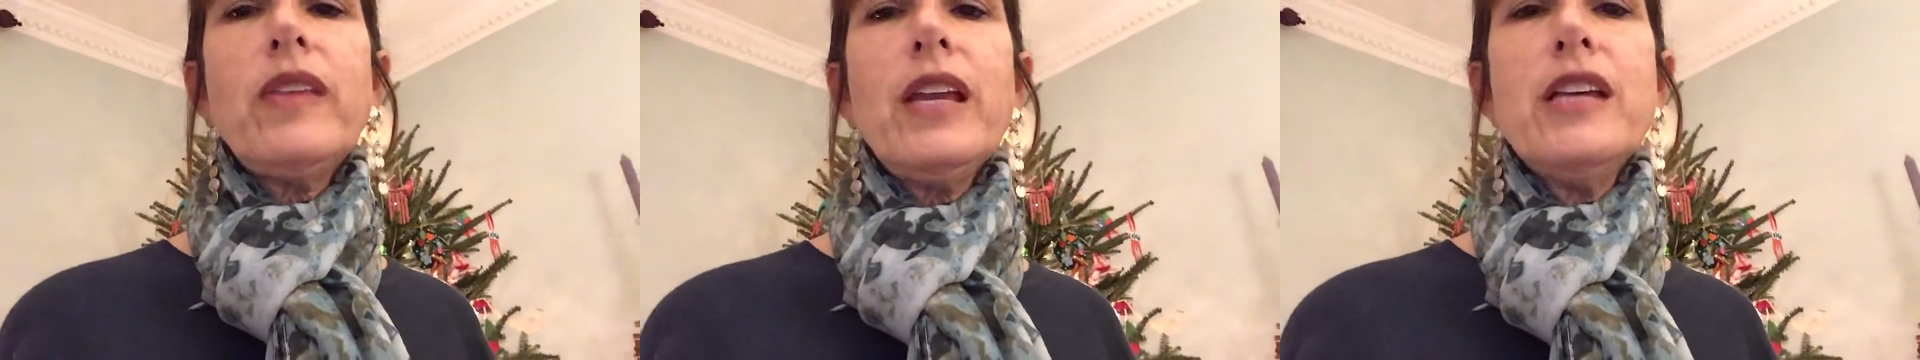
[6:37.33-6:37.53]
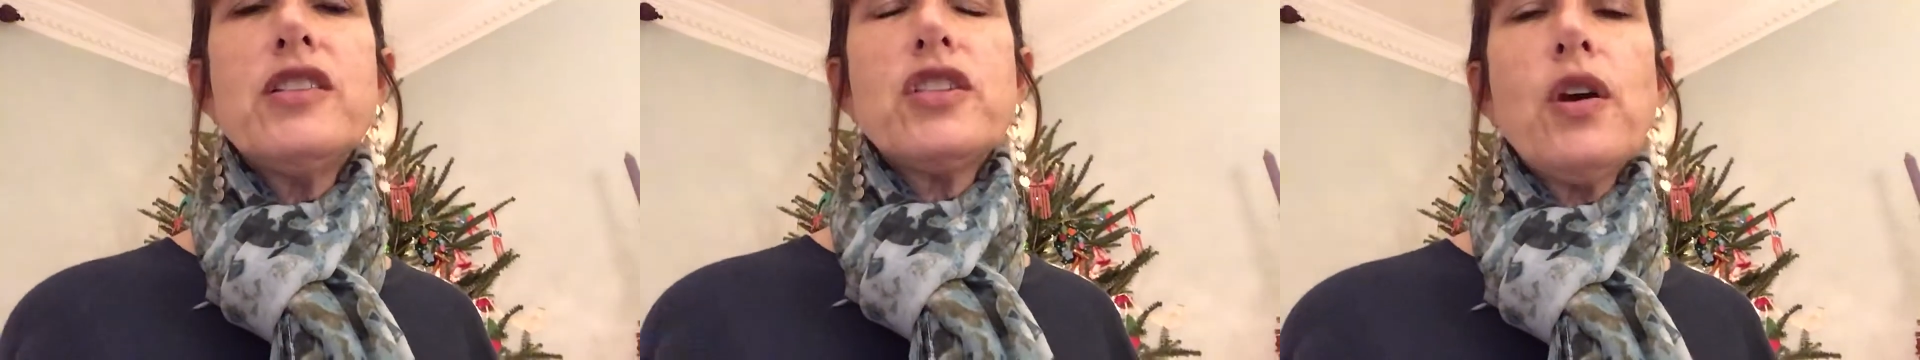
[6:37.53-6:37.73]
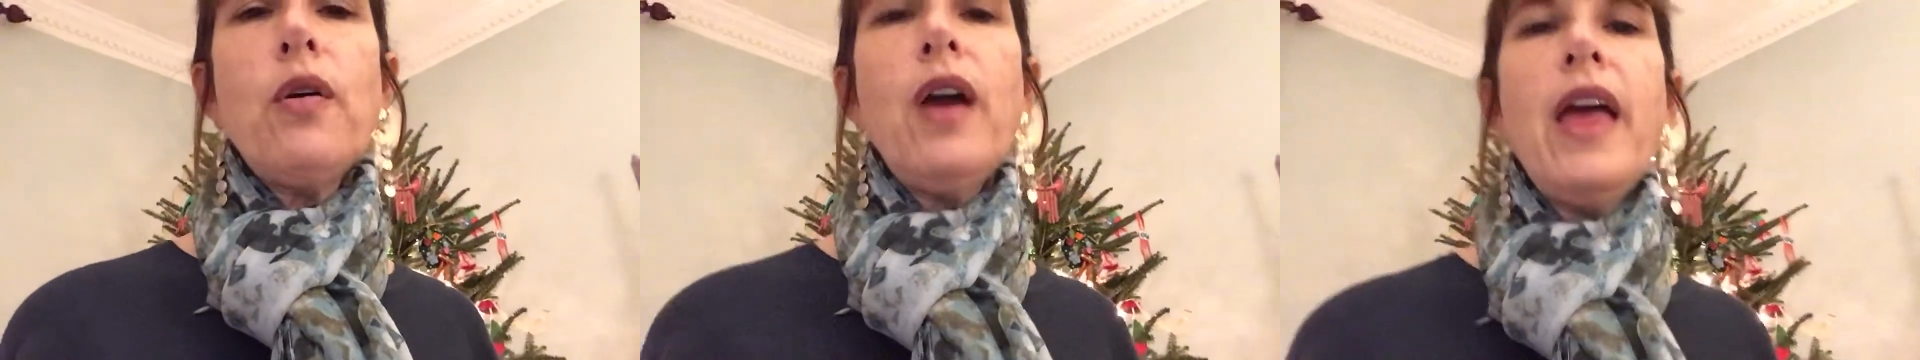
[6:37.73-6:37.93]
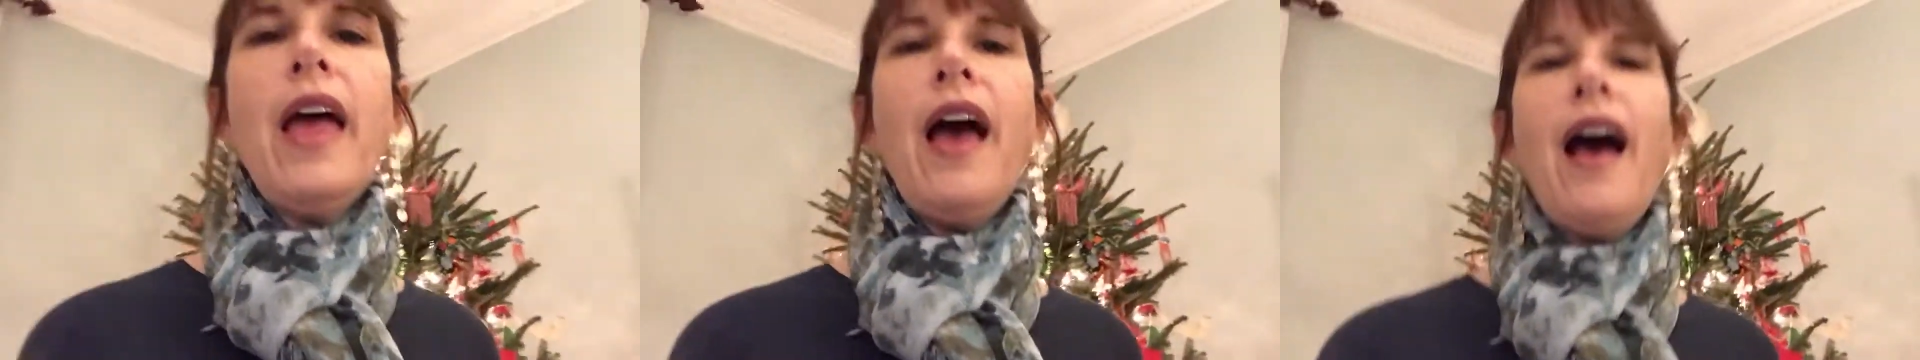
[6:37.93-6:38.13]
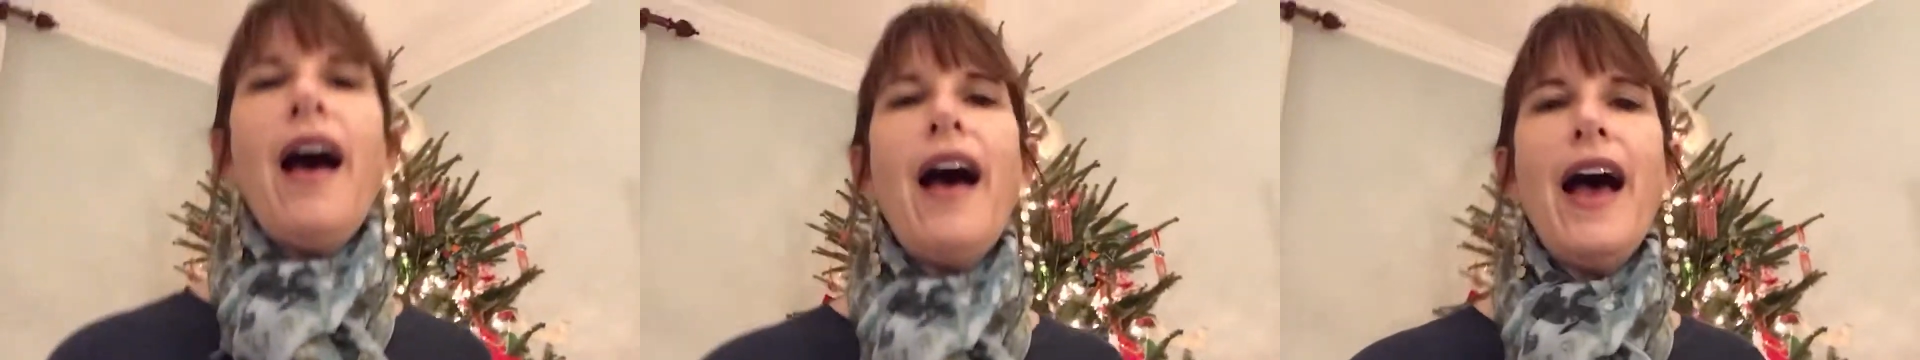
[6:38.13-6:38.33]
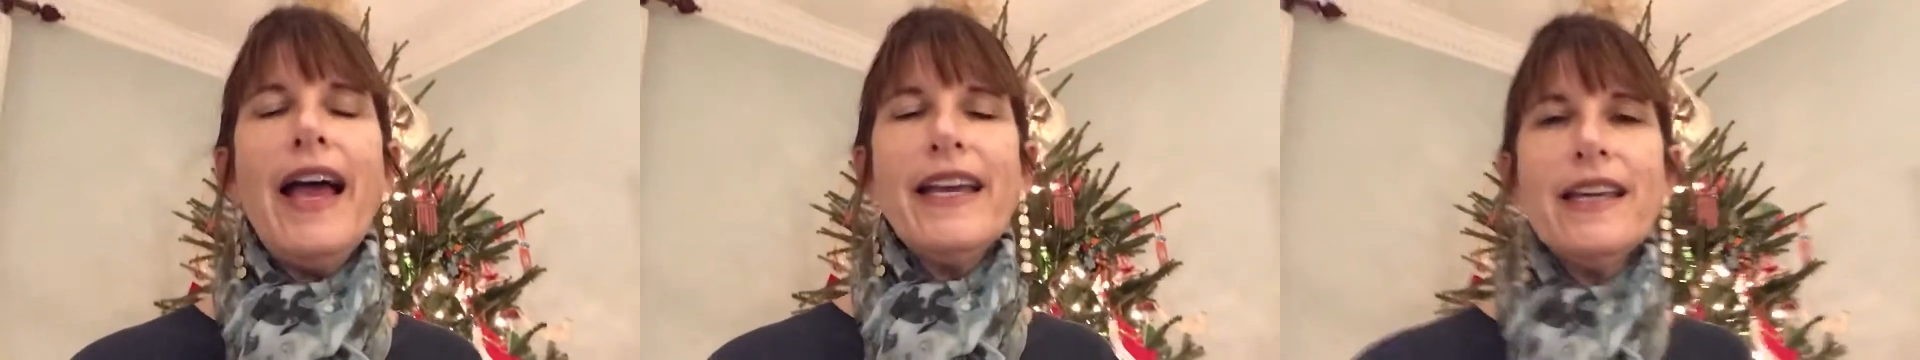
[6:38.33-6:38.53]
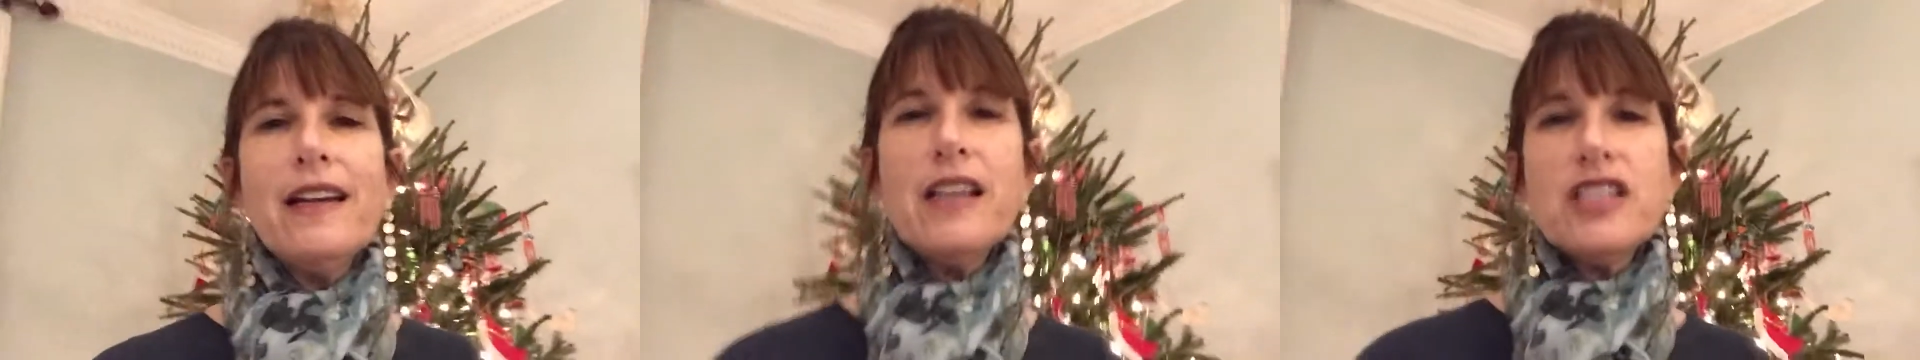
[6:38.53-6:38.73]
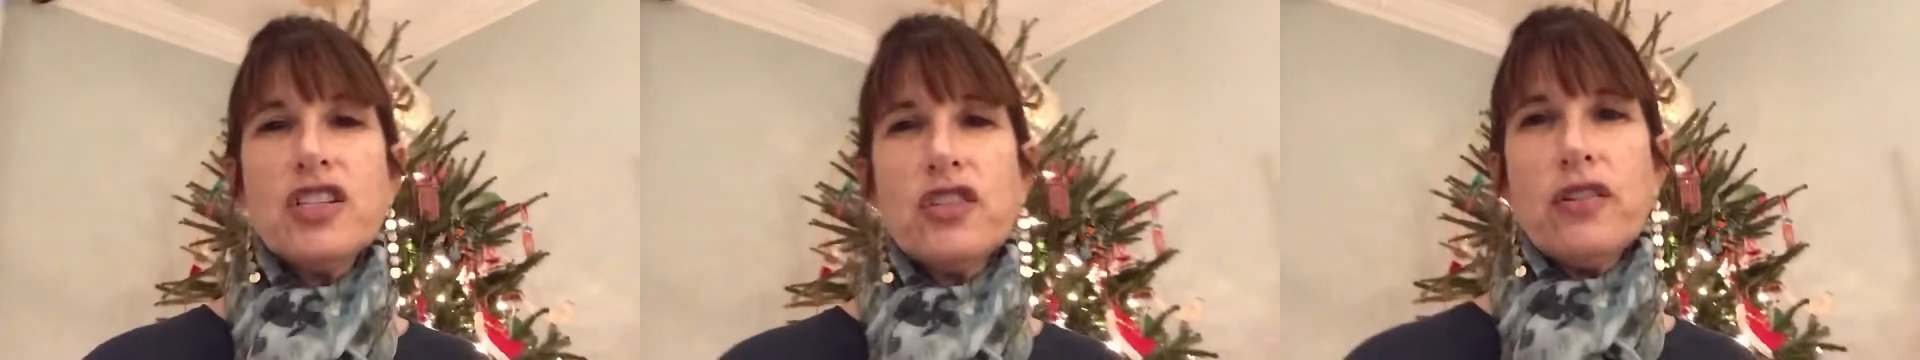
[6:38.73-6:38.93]
So I
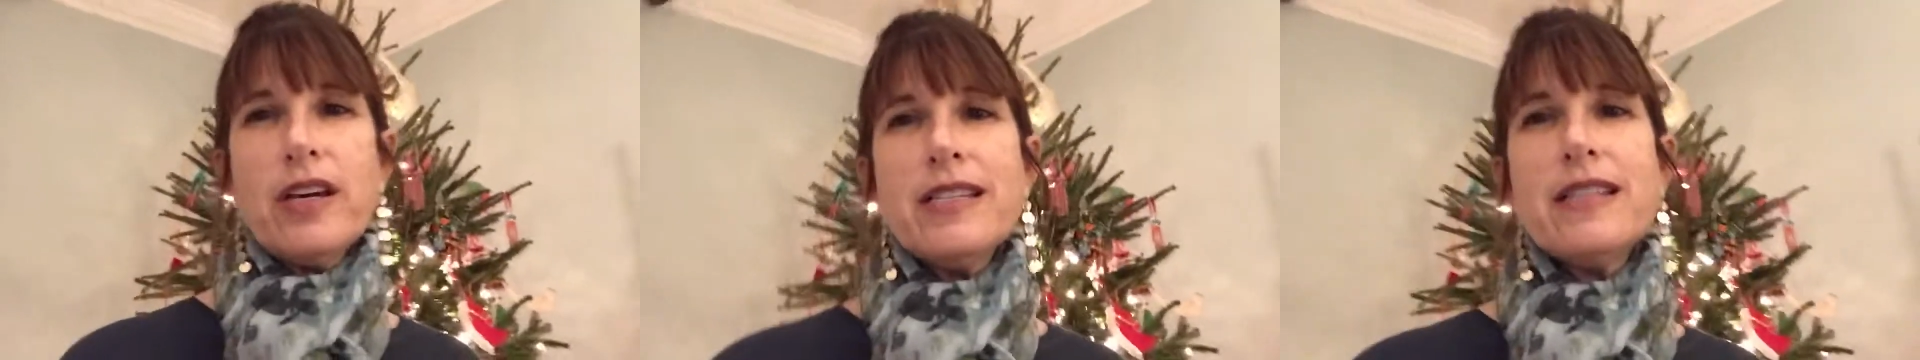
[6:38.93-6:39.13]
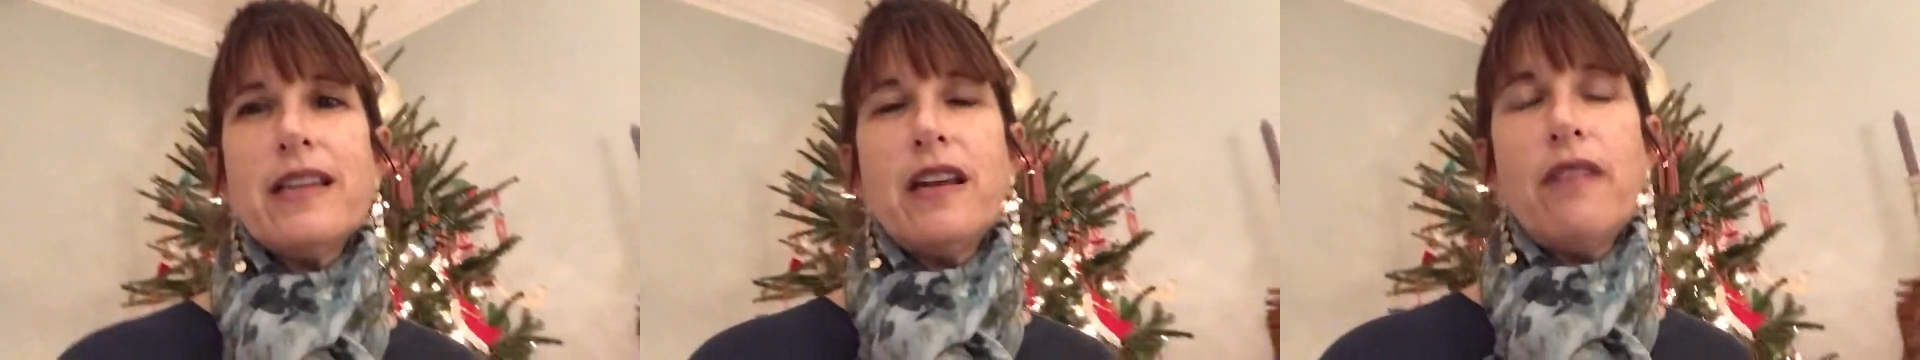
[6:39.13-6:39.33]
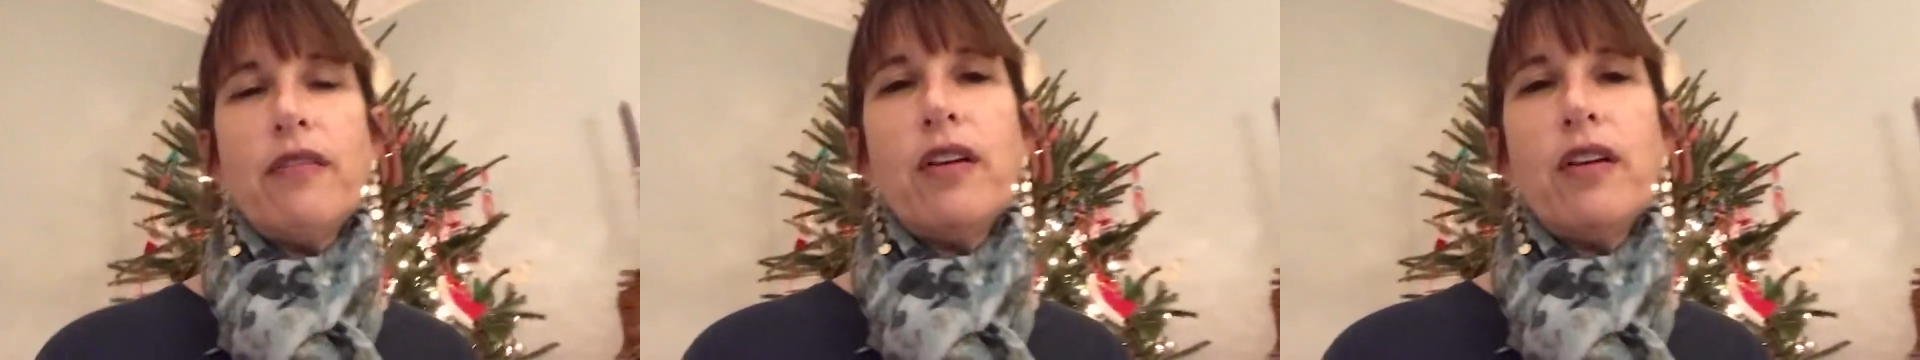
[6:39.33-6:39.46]
cannot stress enough,